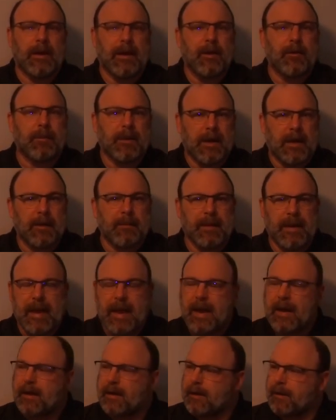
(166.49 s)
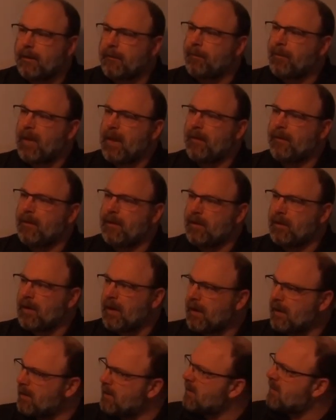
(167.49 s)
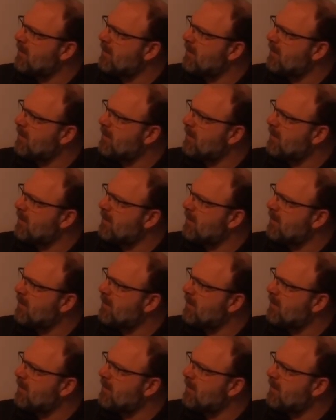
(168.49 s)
later become Canada and the United